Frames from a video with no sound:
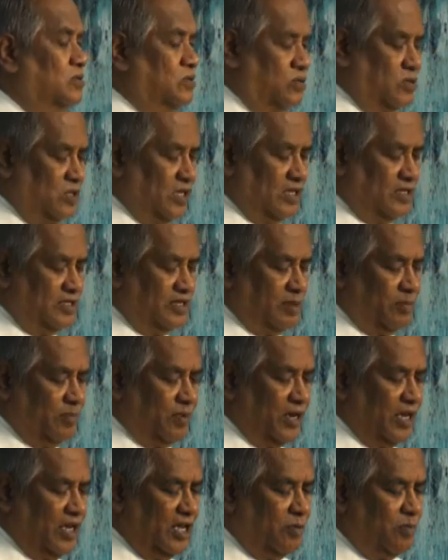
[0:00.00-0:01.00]
So that's a
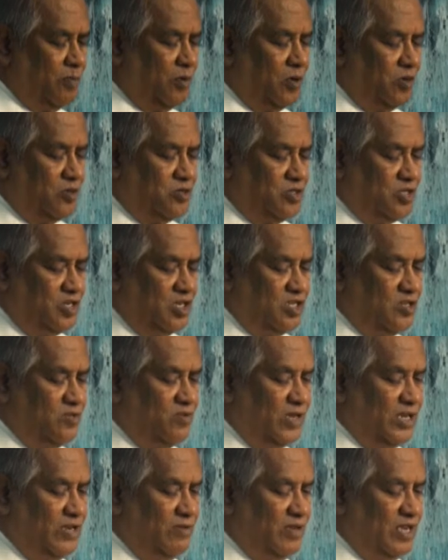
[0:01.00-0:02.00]
prayer posture is
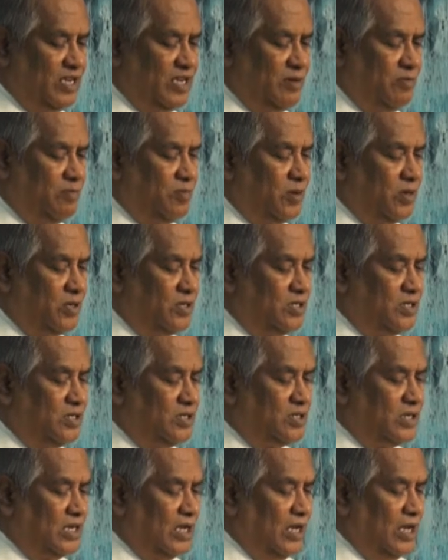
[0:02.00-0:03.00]
very, very
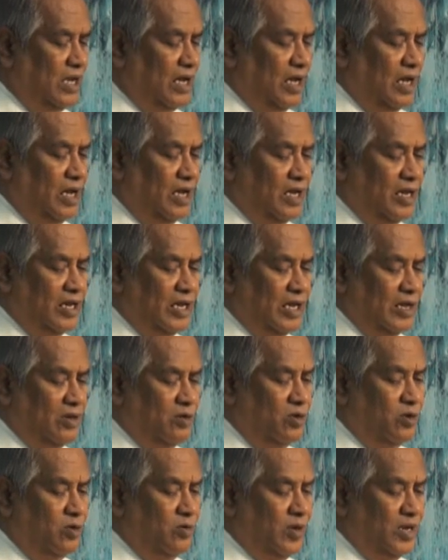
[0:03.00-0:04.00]
important. And I
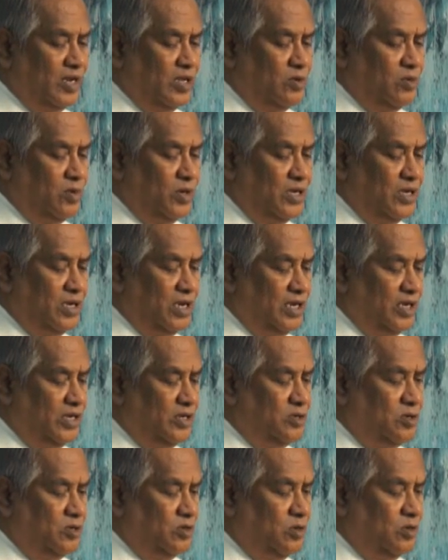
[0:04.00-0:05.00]
go very quickly
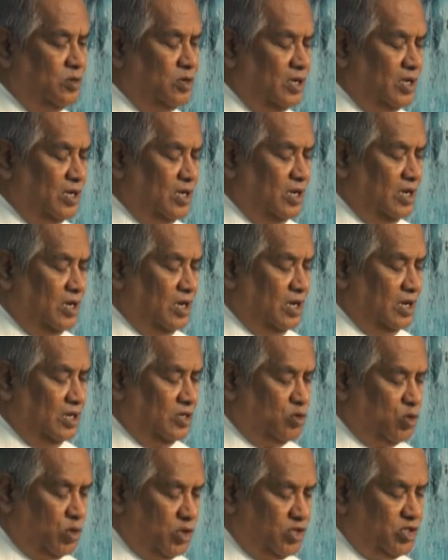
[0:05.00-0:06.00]
to
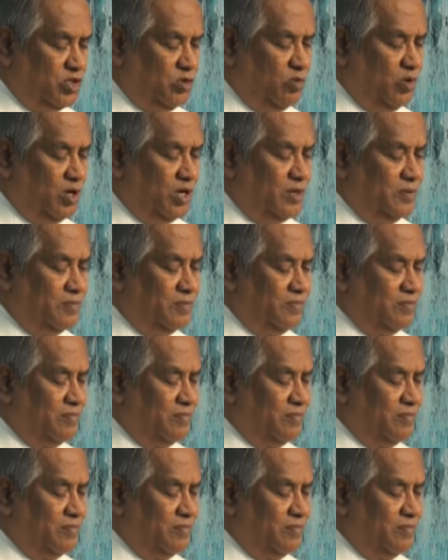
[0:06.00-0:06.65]
uh, 21